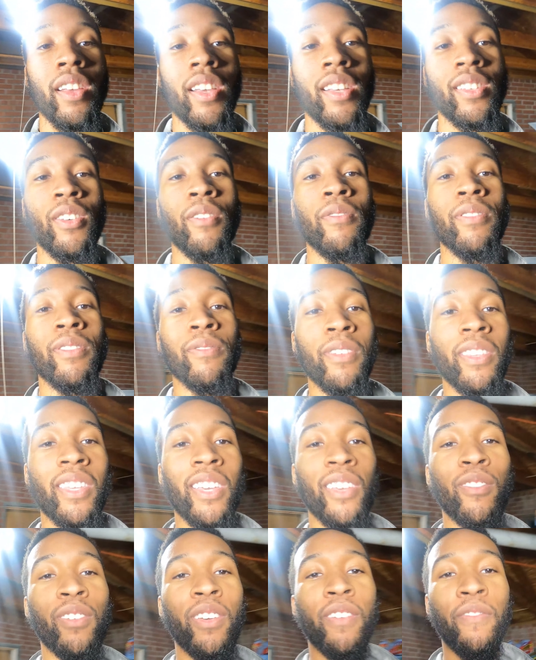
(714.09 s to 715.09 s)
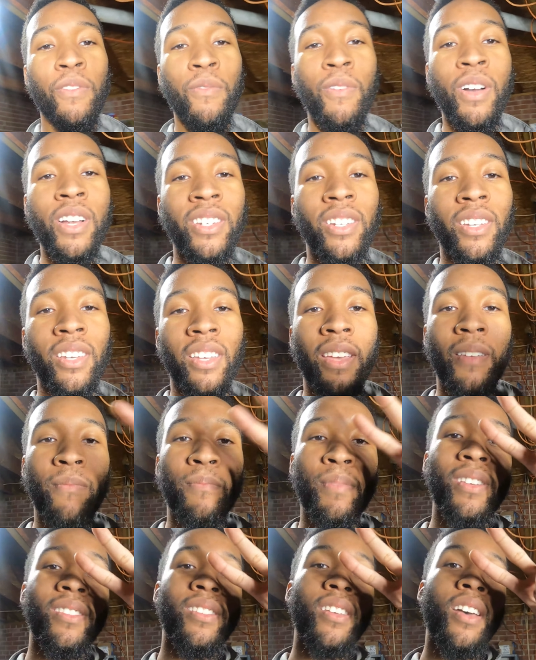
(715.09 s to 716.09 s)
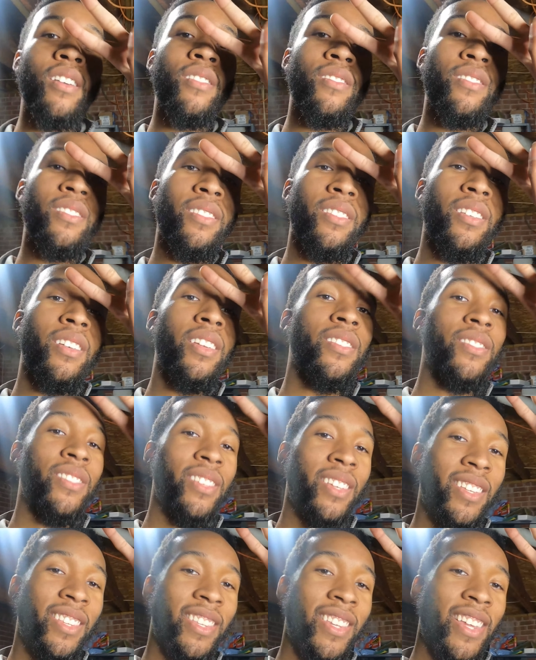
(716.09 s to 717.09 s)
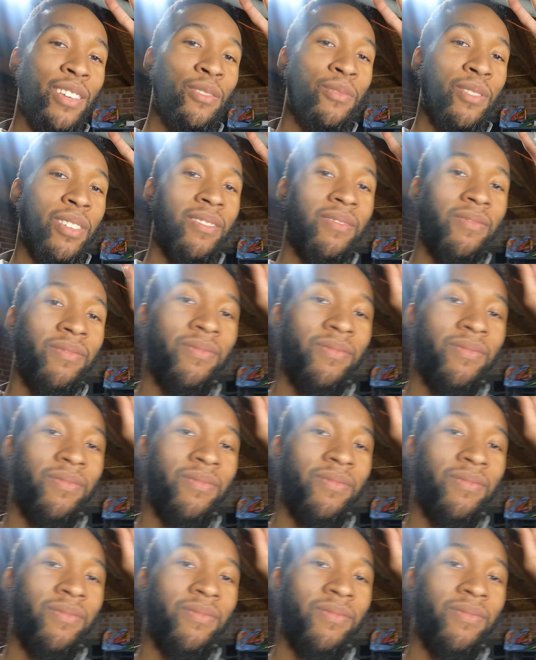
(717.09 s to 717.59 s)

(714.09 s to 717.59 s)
As always, I want to thank you again for watching. Peace out, and I'll see you in the next one.